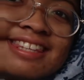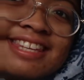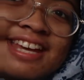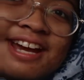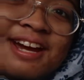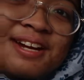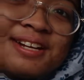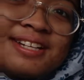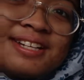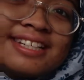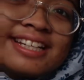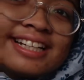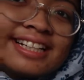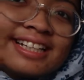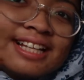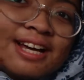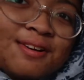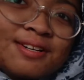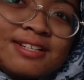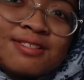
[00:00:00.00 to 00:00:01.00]
There, the
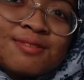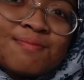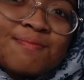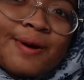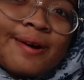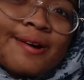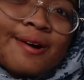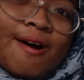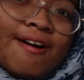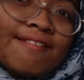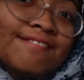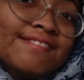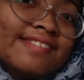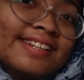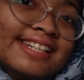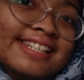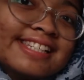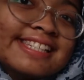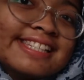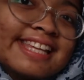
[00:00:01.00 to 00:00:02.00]
cloud is more
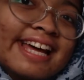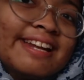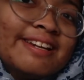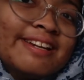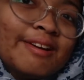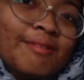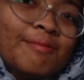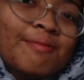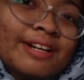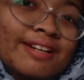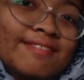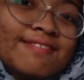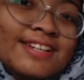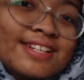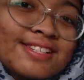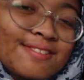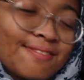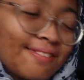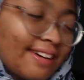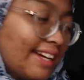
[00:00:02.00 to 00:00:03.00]
obvious than the
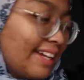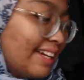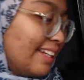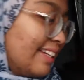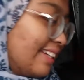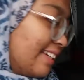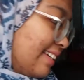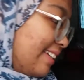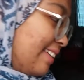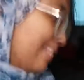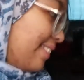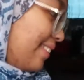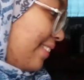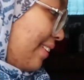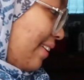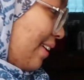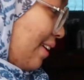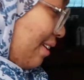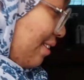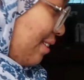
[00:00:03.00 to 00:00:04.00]
previous one.
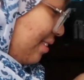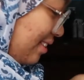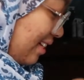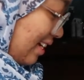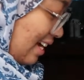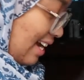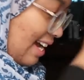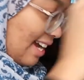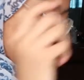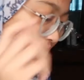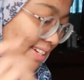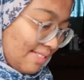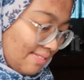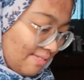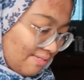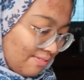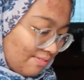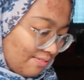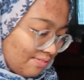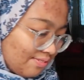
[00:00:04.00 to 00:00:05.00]
Okay.
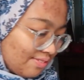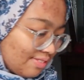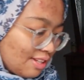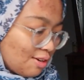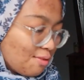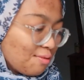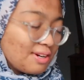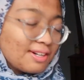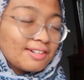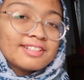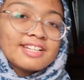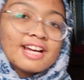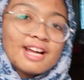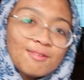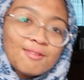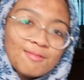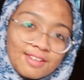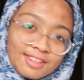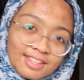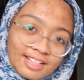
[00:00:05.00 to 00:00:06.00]
So we're
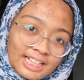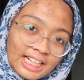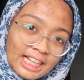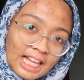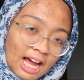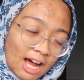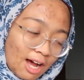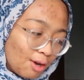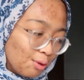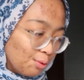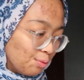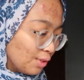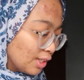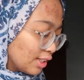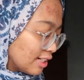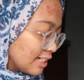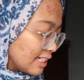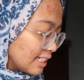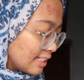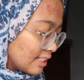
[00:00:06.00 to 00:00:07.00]
done with the cloud.
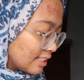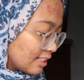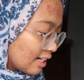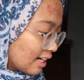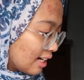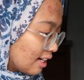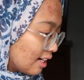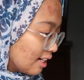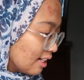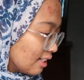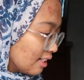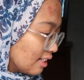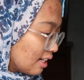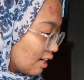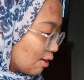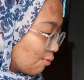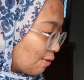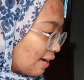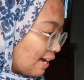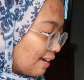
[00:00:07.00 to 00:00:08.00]
We're gonna start
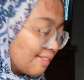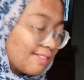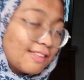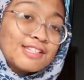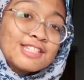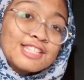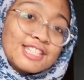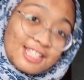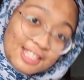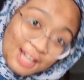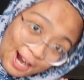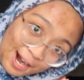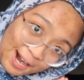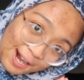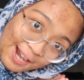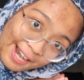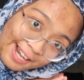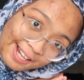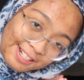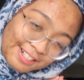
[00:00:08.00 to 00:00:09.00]
with the
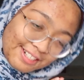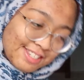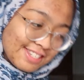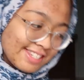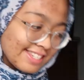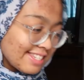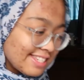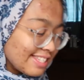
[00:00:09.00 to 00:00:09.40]
stars.